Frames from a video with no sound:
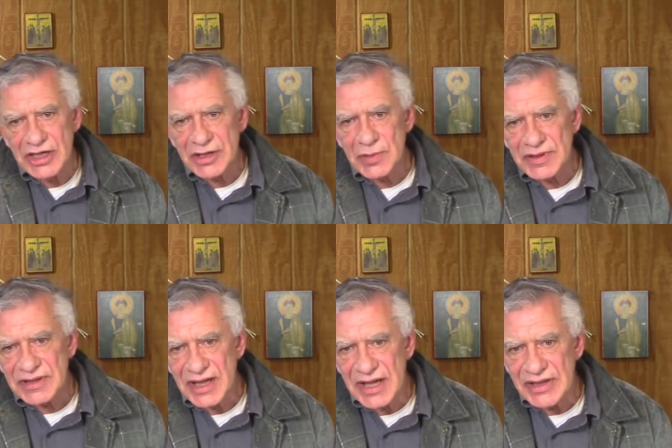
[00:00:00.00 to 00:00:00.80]

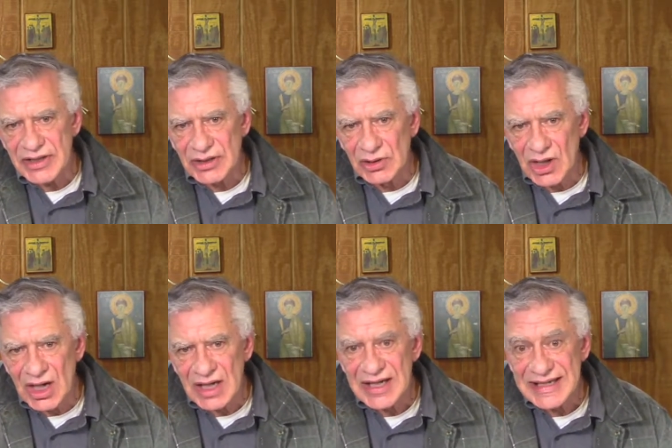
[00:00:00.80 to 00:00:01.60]
Jesus was saying that the
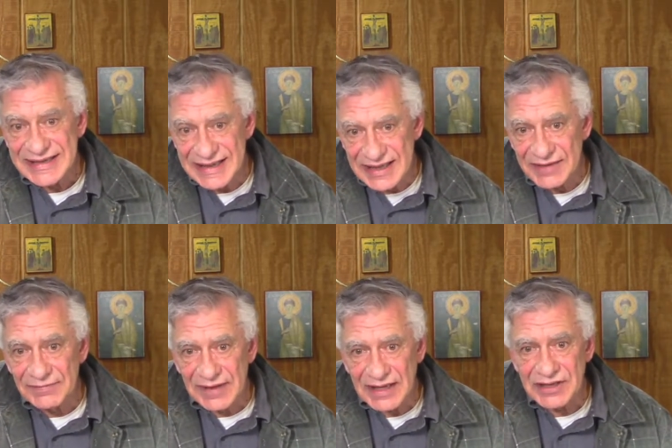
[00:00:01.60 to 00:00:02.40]
law
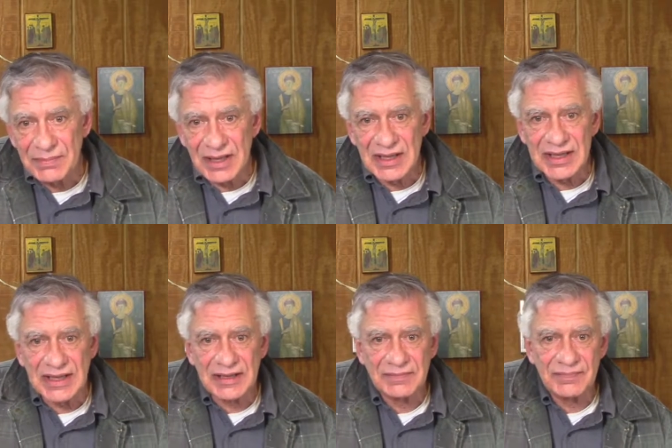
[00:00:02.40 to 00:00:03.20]
needed
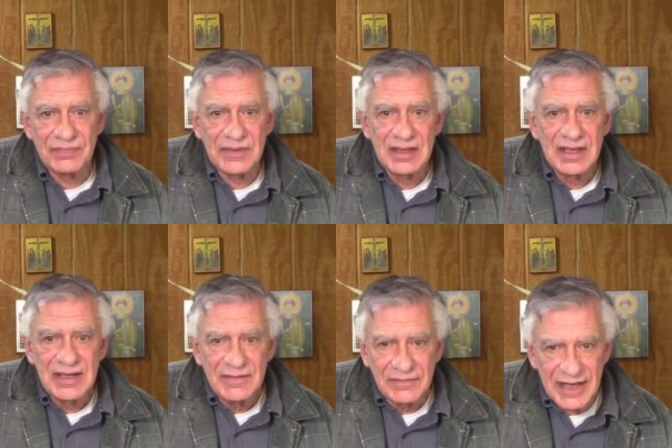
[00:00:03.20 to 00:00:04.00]
flexibility.
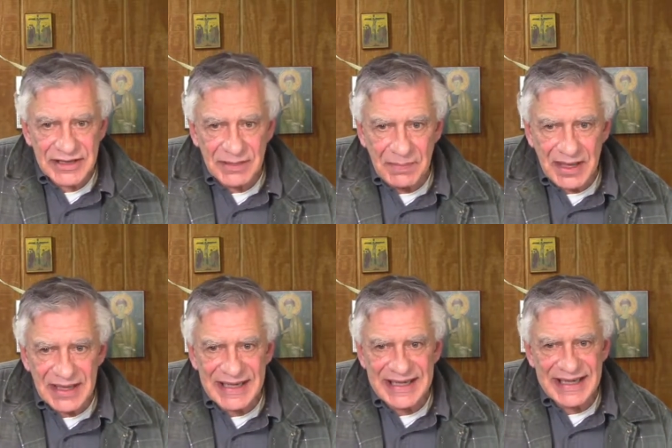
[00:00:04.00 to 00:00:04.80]

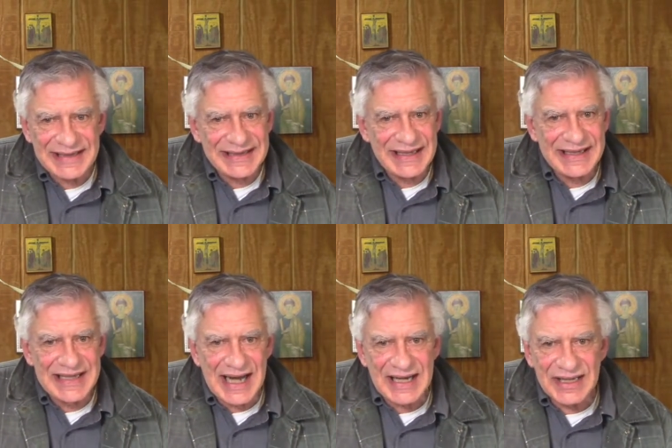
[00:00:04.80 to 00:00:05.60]
Flexibility that
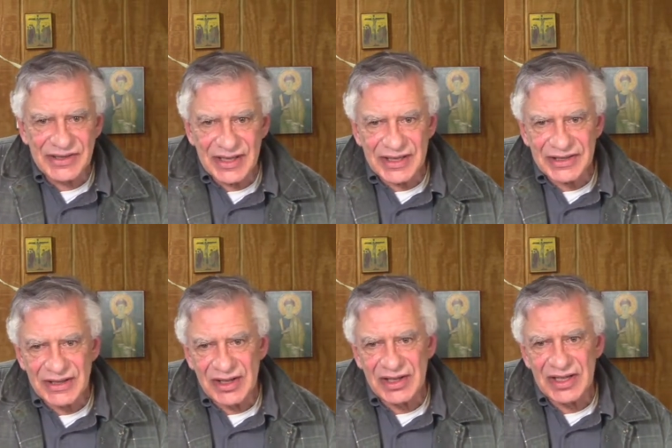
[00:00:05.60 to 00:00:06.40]
did not
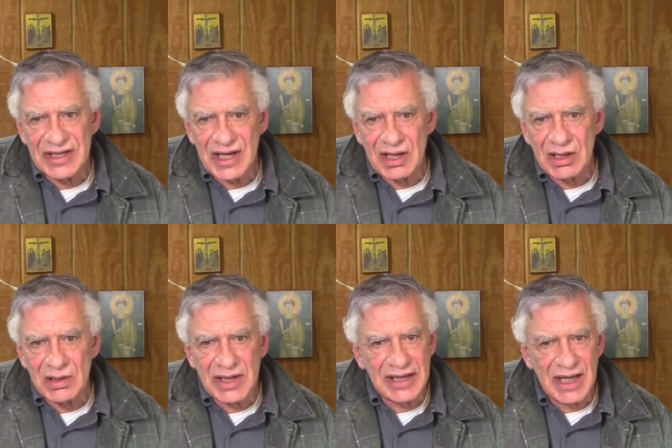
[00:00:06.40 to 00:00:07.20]
exist under the
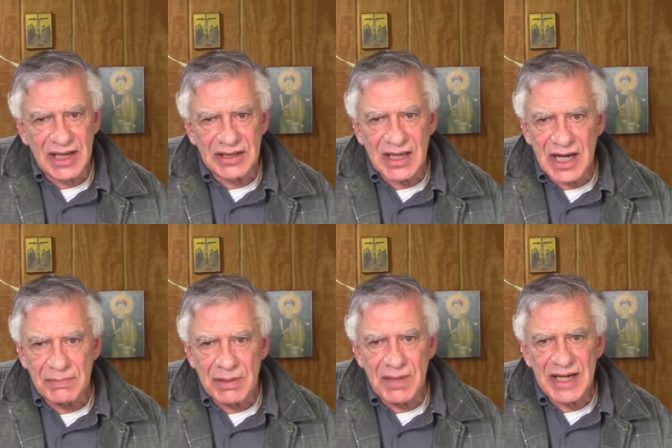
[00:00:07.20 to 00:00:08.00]
narrow and
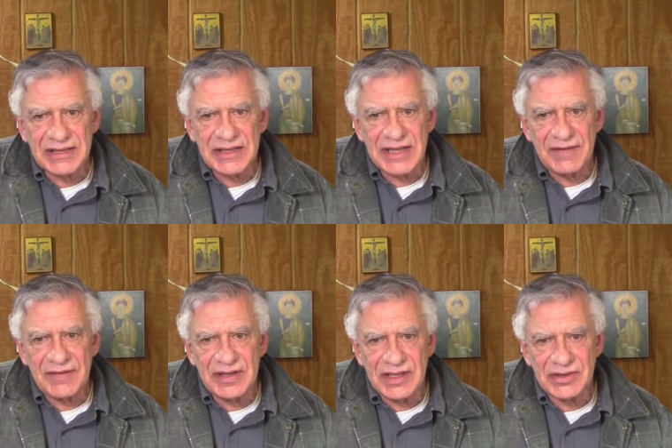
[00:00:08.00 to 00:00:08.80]
uncompromising
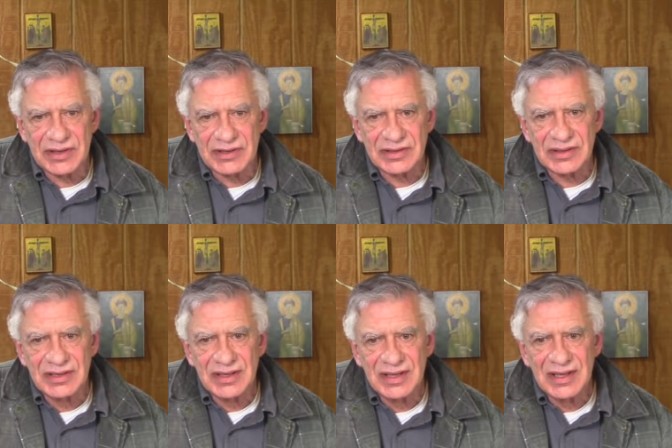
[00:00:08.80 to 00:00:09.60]

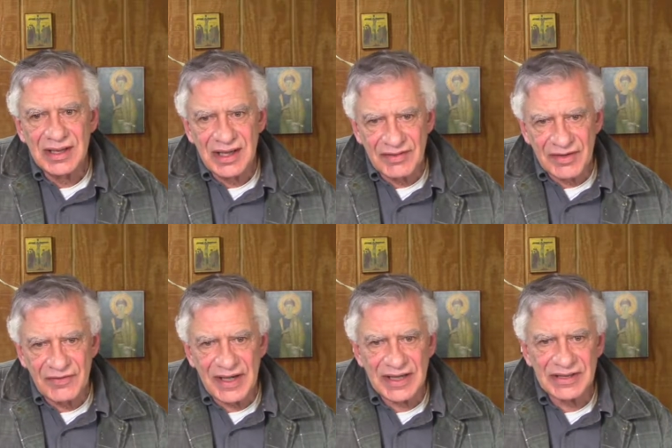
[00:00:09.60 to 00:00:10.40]
definitions
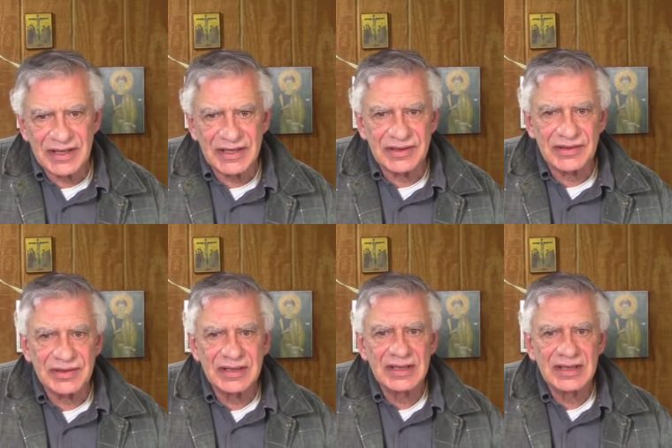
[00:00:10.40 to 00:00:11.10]
the Pharisees.